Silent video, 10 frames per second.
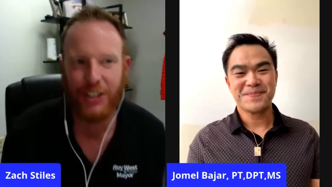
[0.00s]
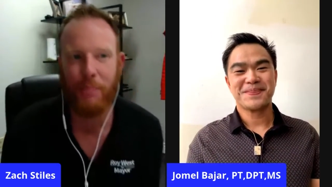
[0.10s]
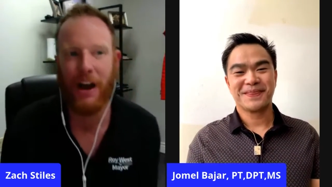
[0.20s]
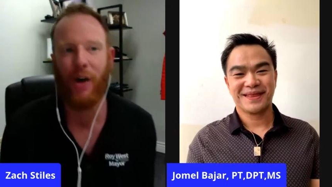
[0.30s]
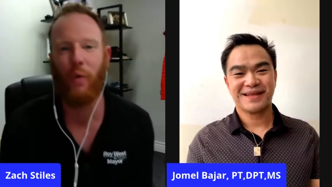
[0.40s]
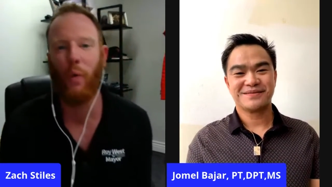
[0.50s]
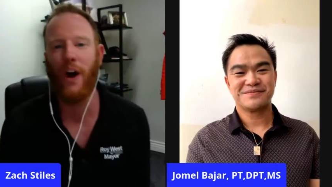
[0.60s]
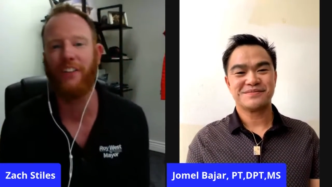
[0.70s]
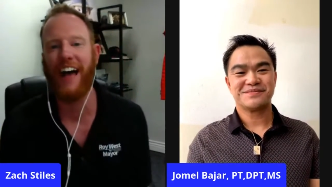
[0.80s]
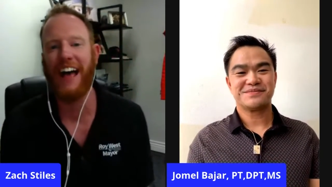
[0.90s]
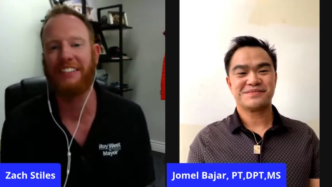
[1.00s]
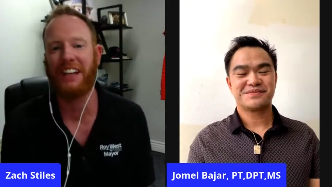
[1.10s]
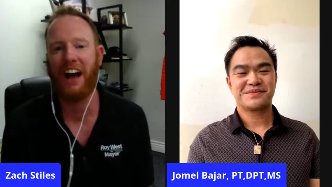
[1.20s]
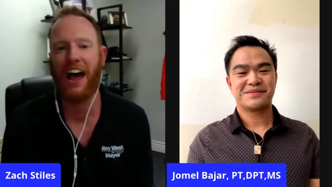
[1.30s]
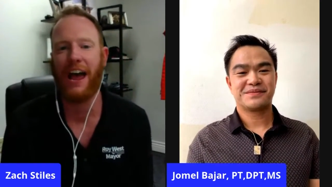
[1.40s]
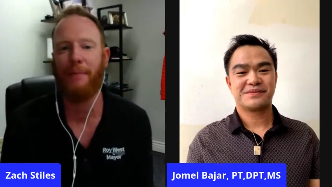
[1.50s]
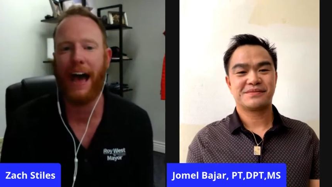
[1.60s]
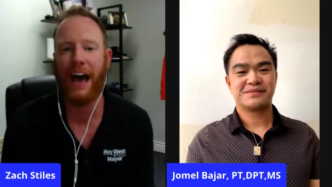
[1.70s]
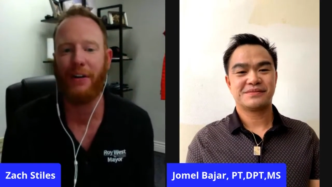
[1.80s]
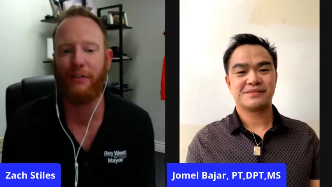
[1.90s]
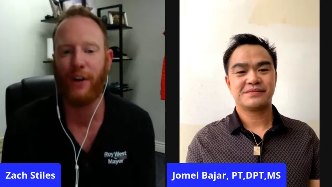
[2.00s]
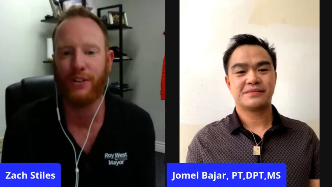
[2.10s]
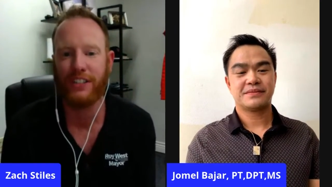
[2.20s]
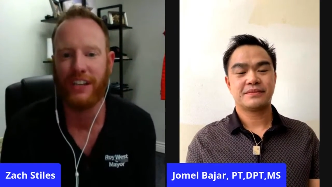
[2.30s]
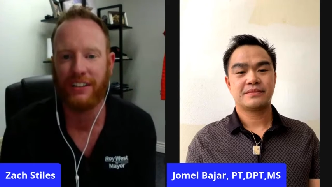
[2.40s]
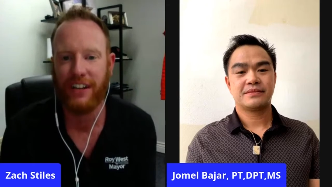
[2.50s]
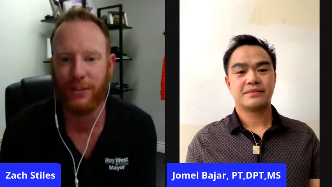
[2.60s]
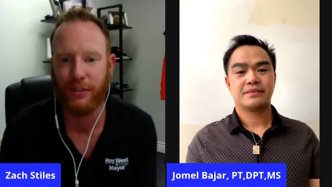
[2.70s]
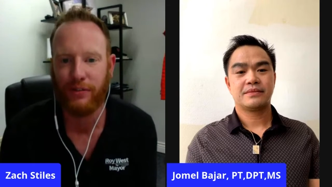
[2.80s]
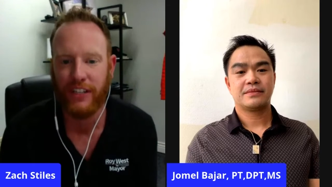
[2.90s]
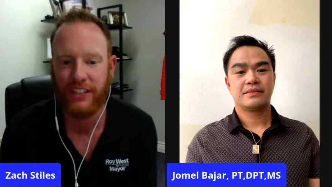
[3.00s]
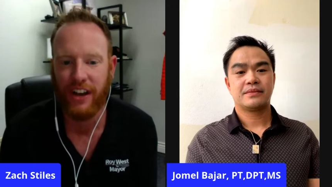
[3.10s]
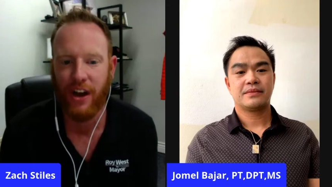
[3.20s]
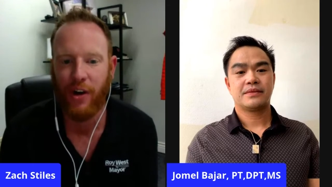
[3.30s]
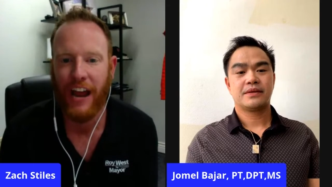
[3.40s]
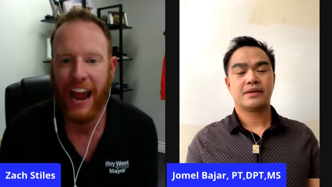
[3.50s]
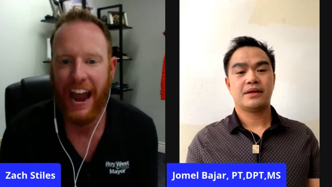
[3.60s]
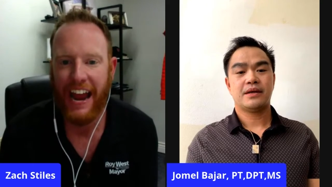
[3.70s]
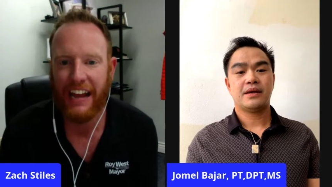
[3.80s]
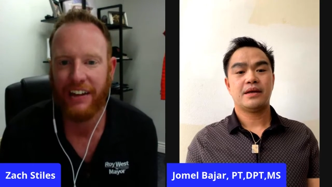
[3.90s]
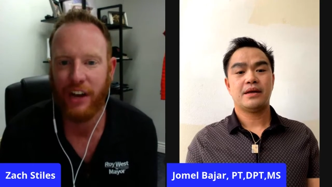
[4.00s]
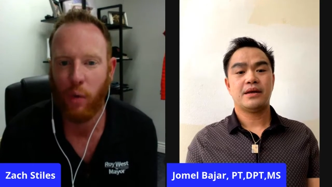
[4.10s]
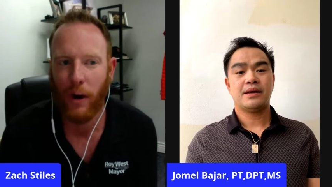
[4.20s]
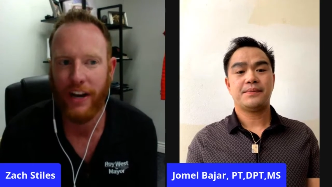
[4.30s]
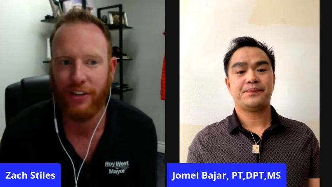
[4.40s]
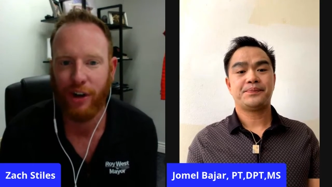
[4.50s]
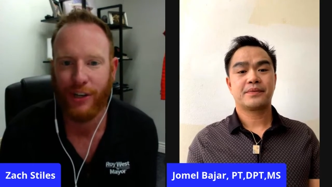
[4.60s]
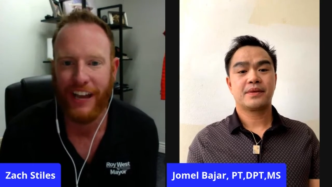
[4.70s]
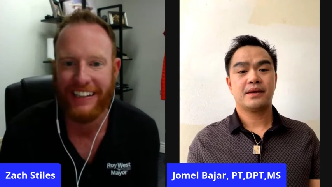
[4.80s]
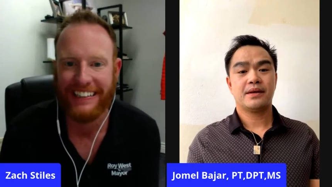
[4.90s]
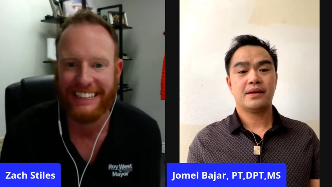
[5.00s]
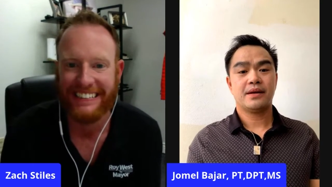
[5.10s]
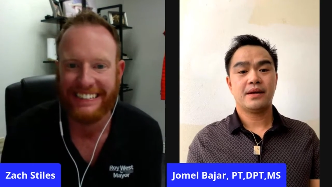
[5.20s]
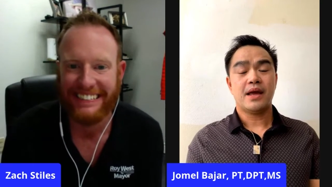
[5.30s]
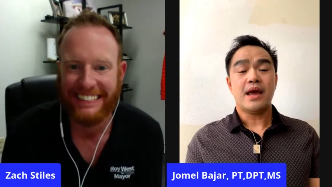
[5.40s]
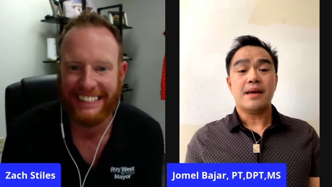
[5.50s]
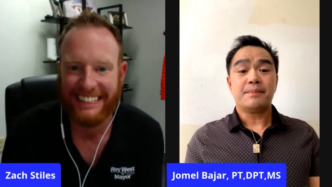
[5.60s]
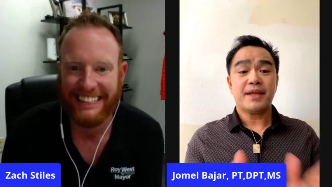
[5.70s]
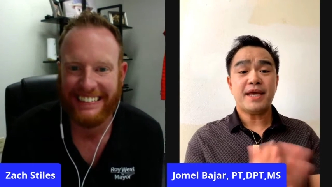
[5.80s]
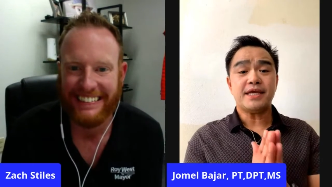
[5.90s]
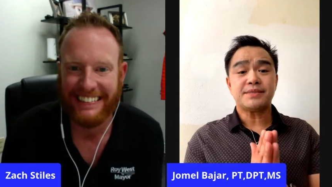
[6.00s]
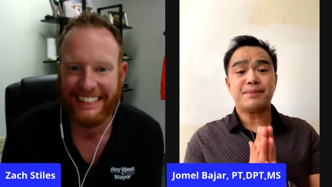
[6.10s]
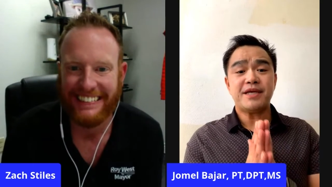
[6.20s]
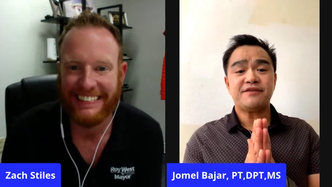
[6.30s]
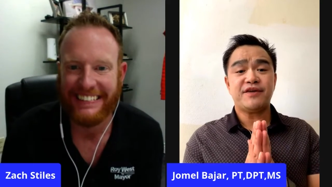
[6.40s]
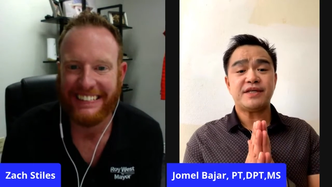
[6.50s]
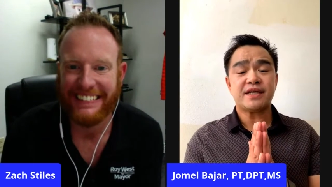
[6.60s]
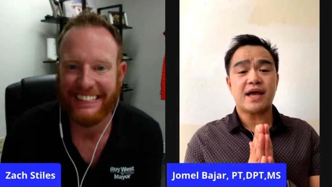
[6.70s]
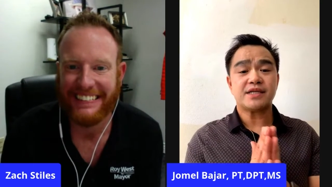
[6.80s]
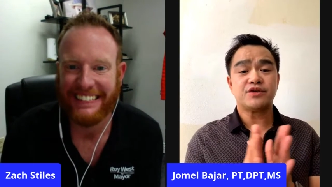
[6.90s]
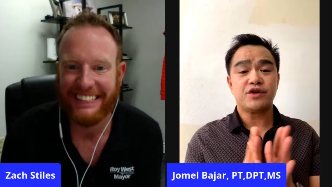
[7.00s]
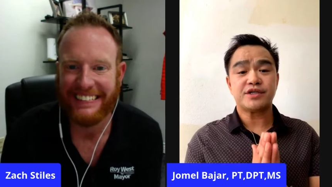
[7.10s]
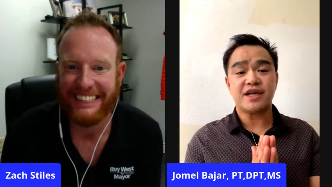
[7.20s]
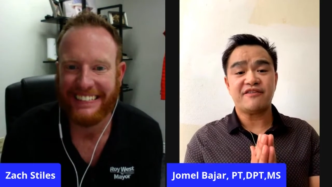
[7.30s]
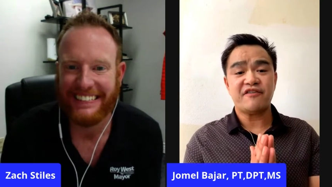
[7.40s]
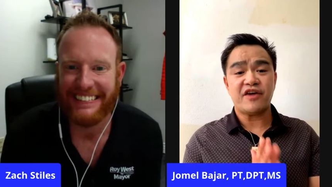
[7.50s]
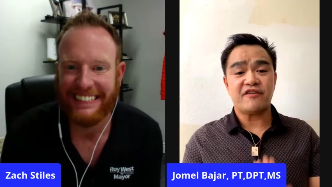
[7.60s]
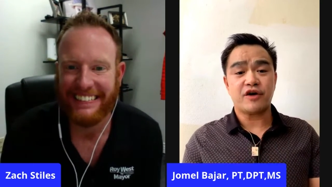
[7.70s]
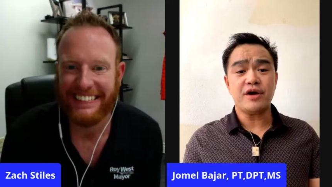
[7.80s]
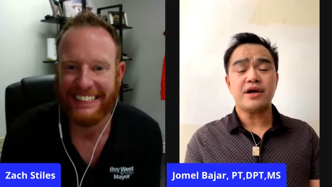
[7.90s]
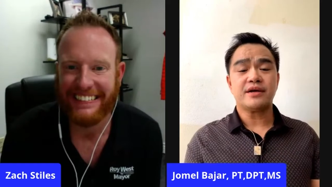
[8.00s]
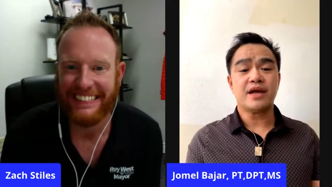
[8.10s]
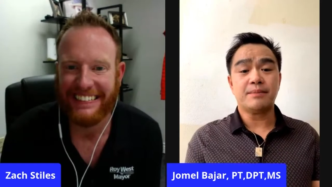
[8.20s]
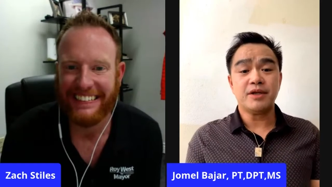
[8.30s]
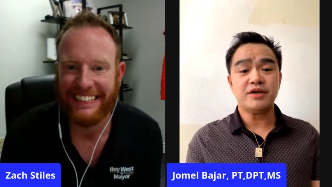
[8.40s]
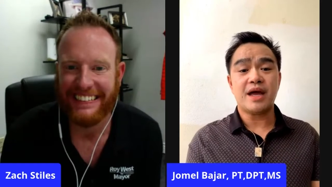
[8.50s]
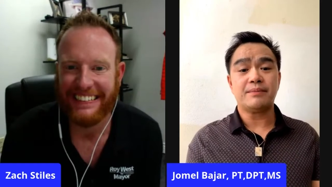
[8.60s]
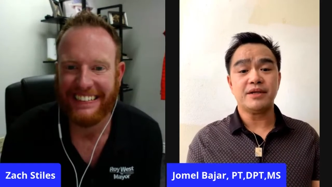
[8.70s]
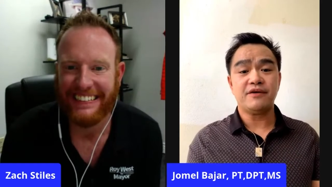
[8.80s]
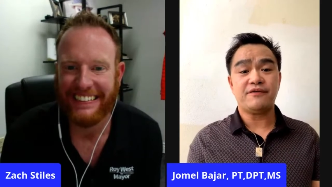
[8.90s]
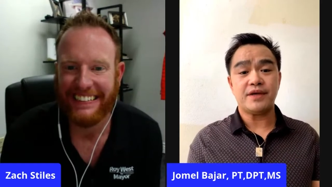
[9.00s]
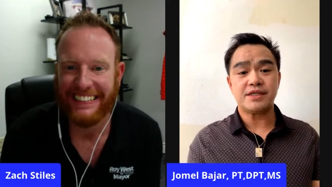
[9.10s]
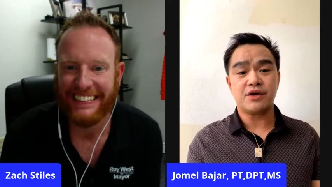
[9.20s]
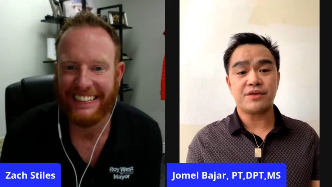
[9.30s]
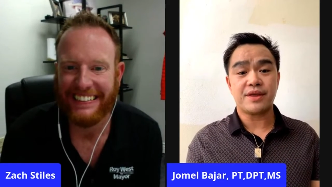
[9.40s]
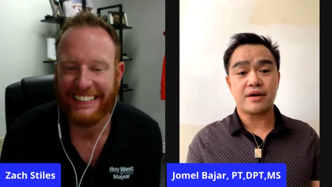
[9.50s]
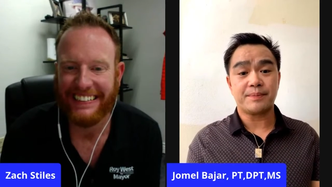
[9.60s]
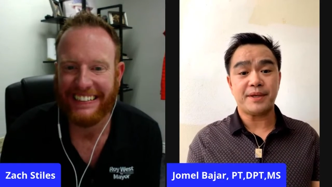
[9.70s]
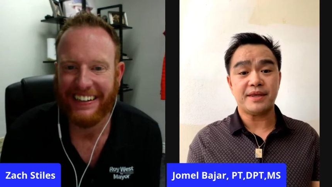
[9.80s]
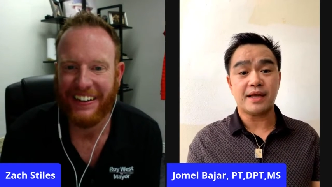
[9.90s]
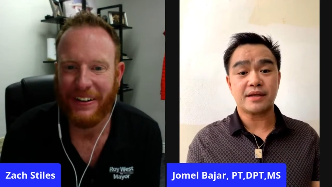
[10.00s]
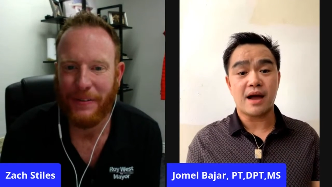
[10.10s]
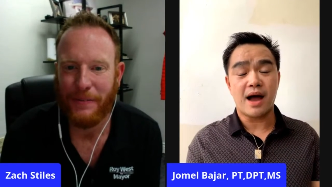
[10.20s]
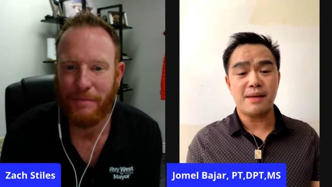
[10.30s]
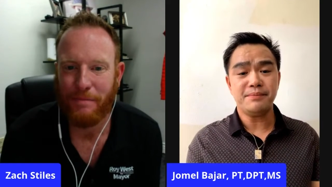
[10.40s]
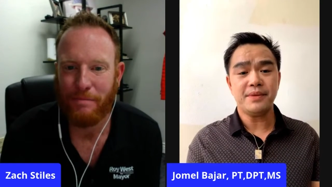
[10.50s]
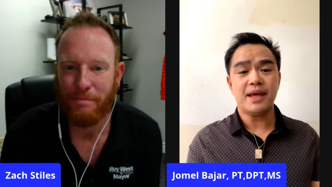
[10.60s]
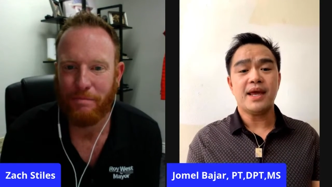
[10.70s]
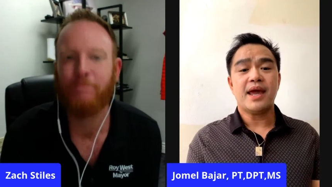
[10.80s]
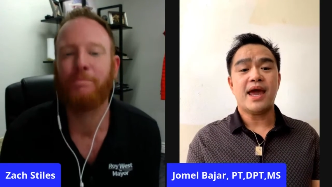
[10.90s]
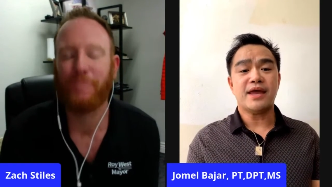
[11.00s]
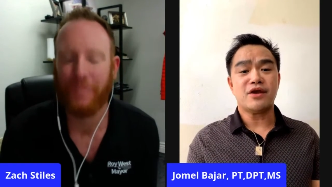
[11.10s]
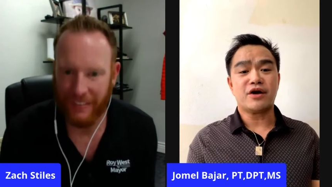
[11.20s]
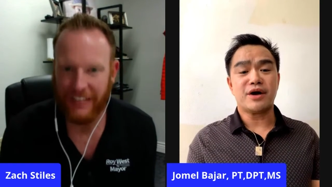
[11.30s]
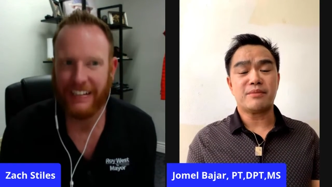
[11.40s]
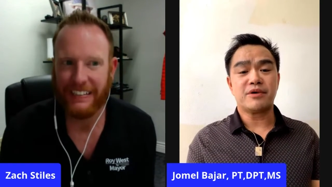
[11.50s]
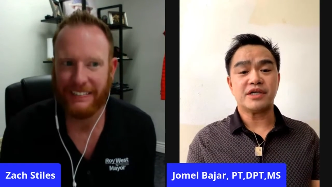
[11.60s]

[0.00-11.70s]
Speaker 1: Jamal, one last time, how do folks get in touch with Fesio and uh, where are you located?
Speaker 2: Please, please visit us. Do yourself a favor www.physiotherapy.com. And our number